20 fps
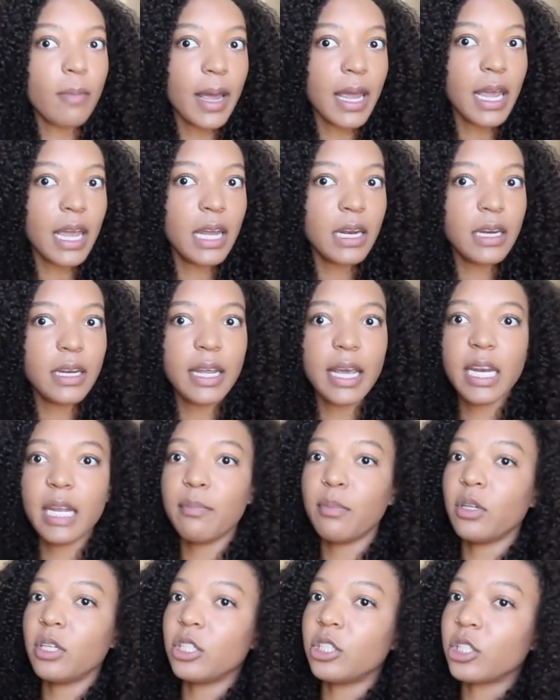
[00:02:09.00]
my handy dandy
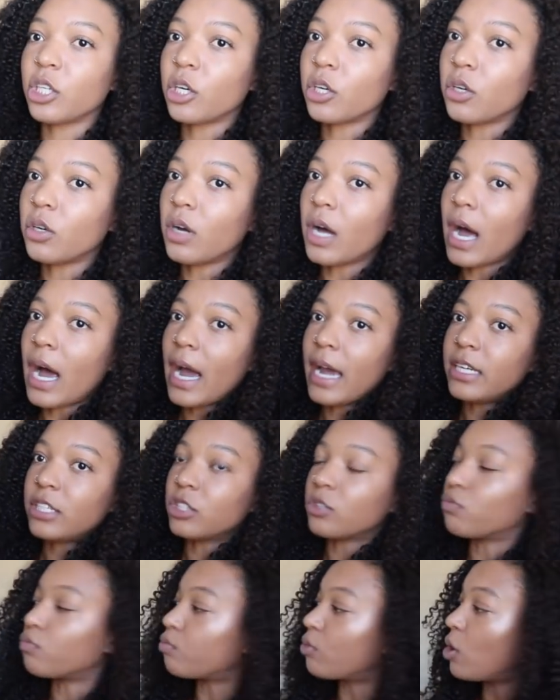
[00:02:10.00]
bullet journal, I
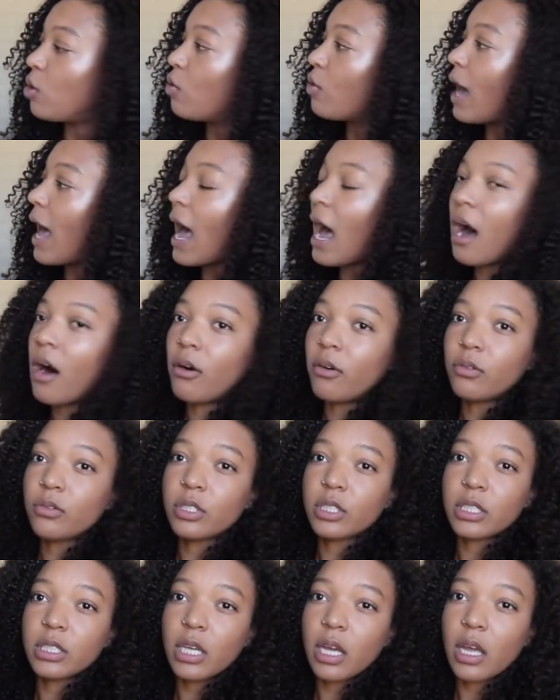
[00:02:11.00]
just wrote
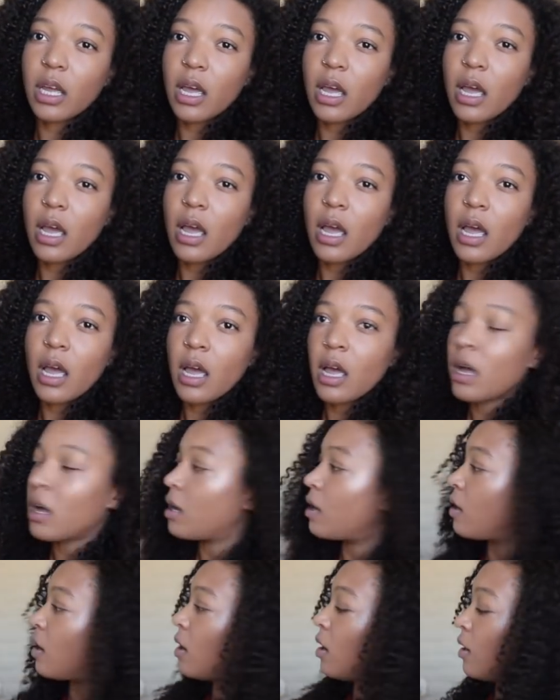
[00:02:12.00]
out
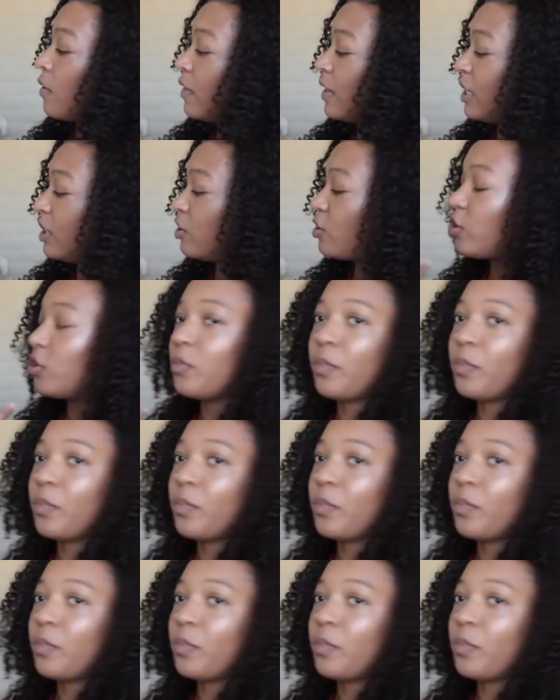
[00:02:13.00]
on these 2